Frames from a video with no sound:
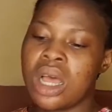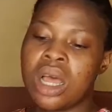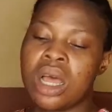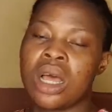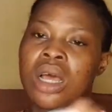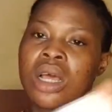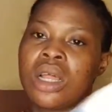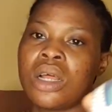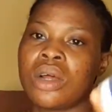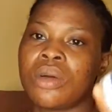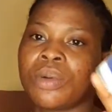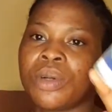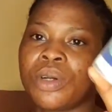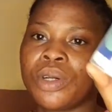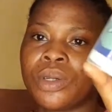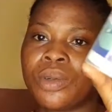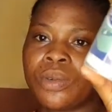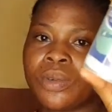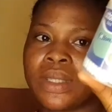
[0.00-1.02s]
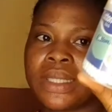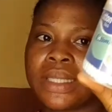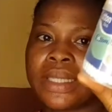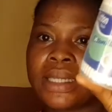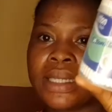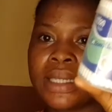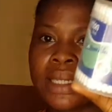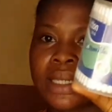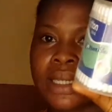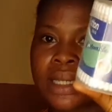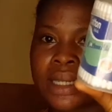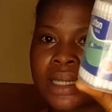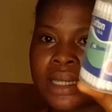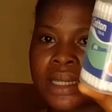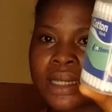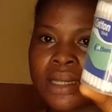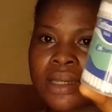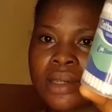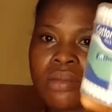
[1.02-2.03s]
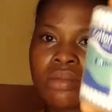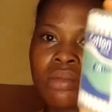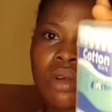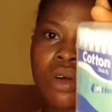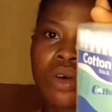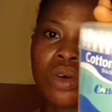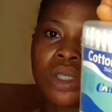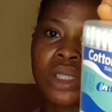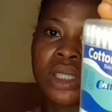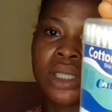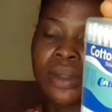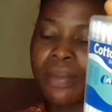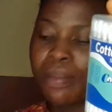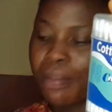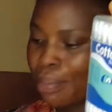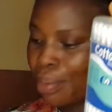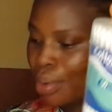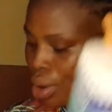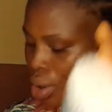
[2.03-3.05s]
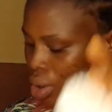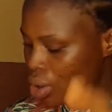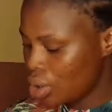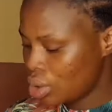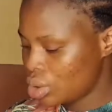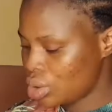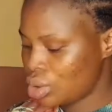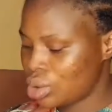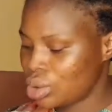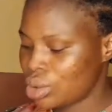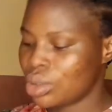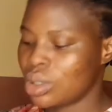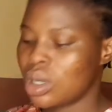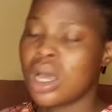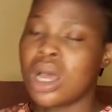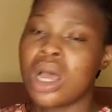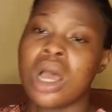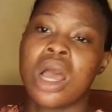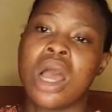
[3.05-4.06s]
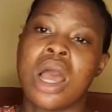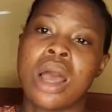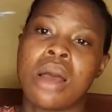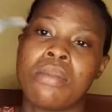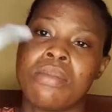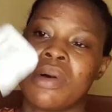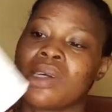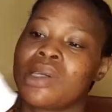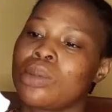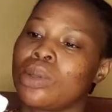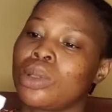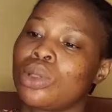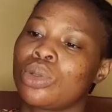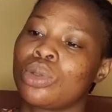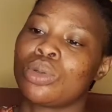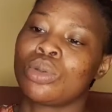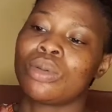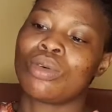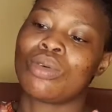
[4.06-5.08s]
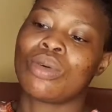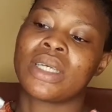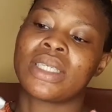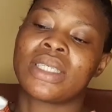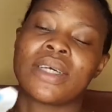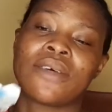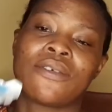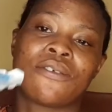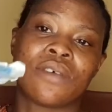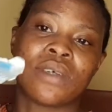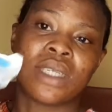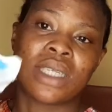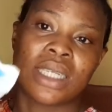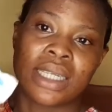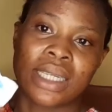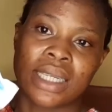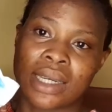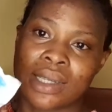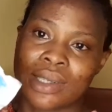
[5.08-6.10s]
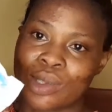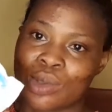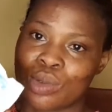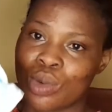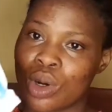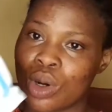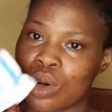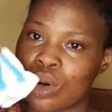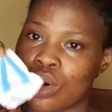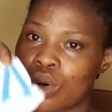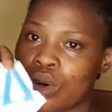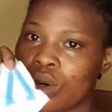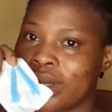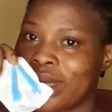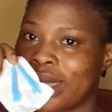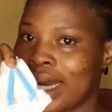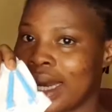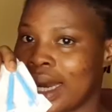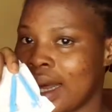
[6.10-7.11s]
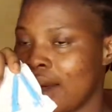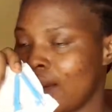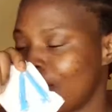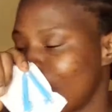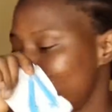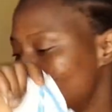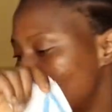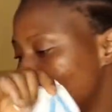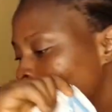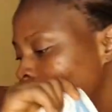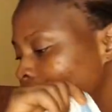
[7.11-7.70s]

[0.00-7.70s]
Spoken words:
and I'll be going with this cotton bud. My hospital requested for this as well, cord clamp, so I'll be